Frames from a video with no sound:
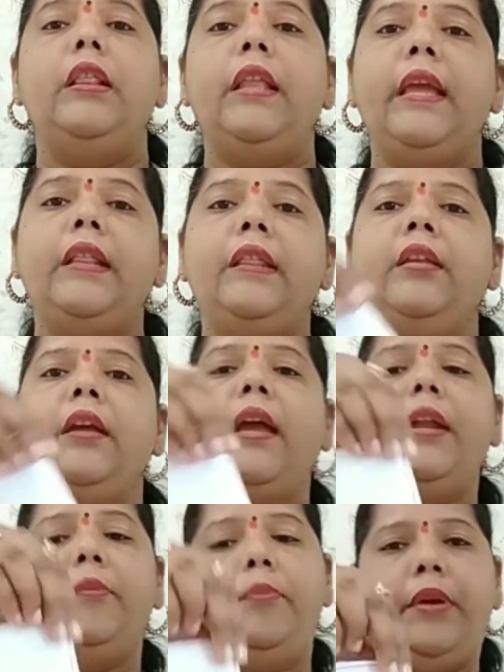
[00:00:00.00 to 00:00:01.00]
length
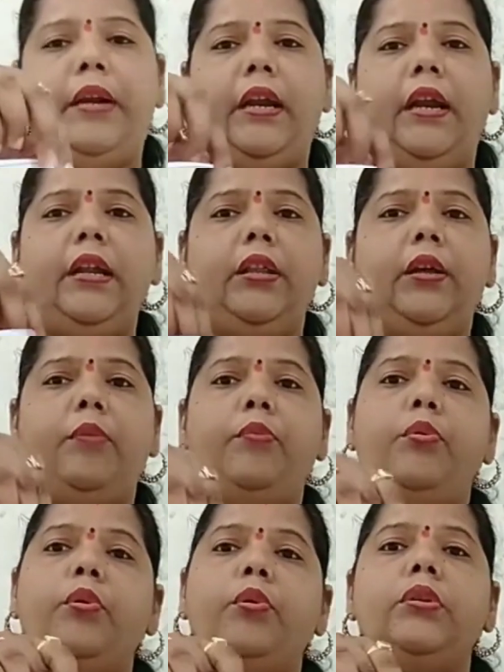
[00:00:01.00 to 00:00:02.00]
and breadth
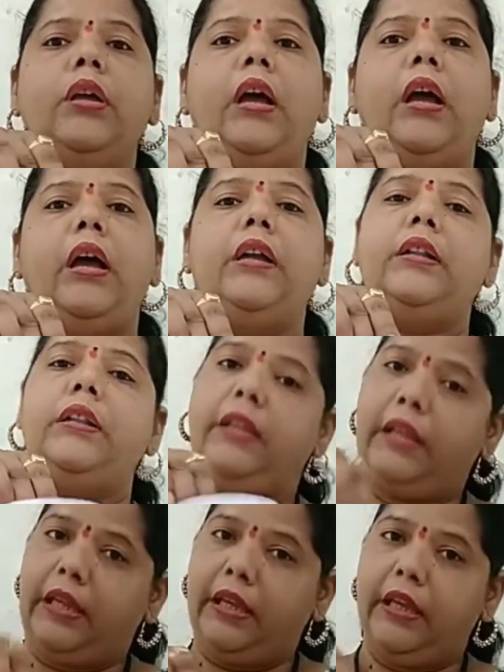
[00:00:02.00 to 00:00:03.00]
both are
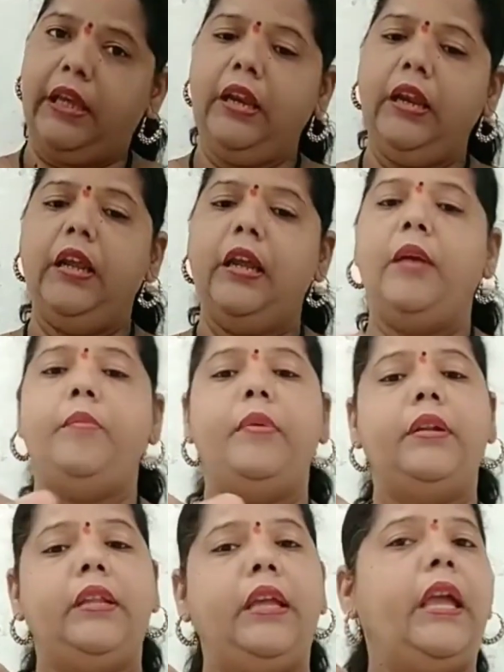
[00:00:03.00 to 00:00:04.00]
there,
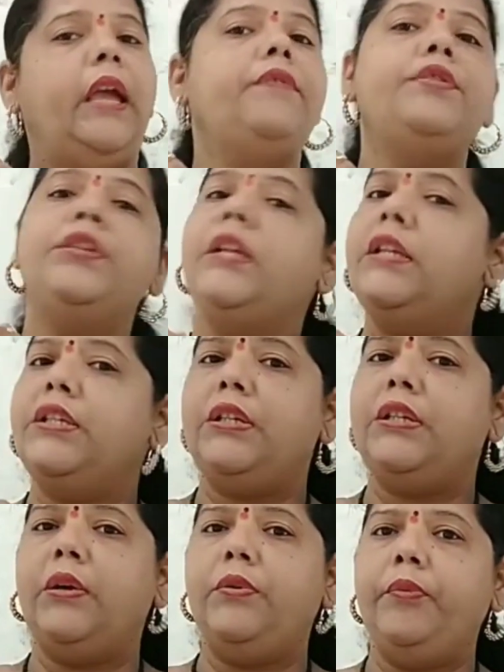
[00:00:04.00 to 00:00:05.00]
but they have
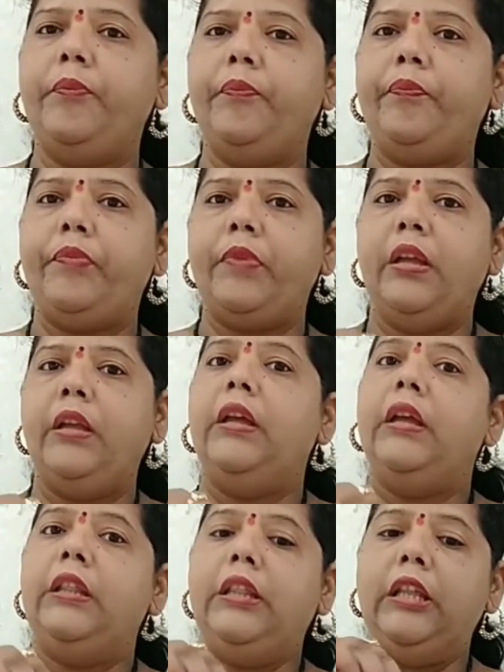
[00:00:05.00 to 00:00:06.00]
changed now.
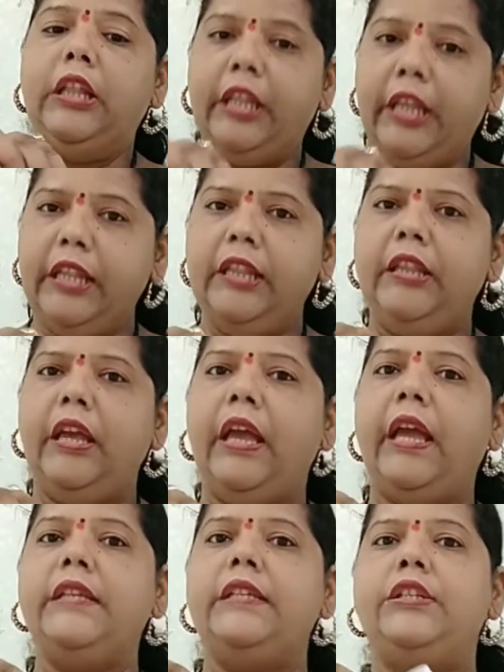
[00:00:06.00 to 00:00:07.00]
The length
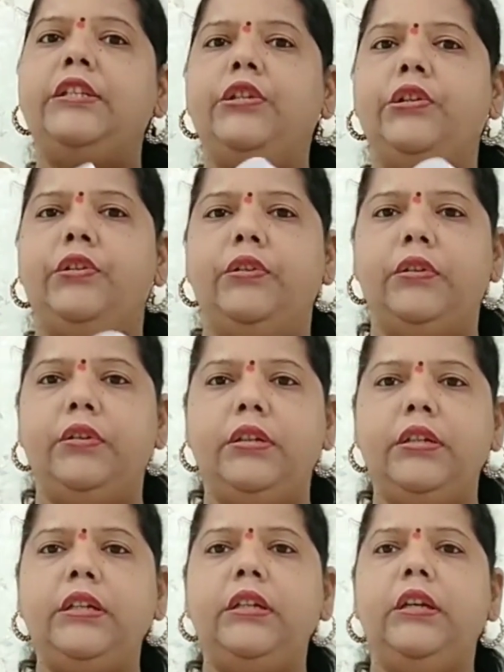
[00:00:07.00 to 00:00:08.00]
has
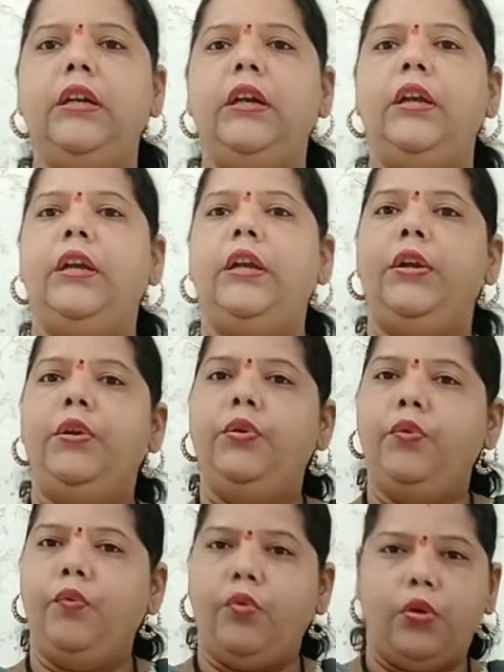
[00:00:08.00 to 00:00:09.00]
turned
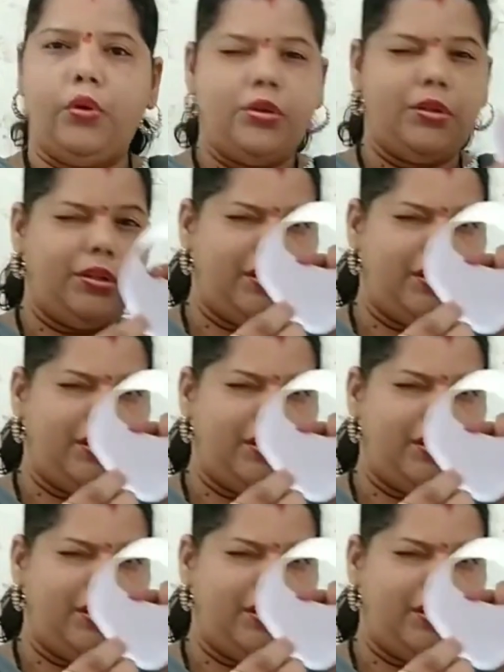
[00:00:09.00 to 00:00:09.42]
into what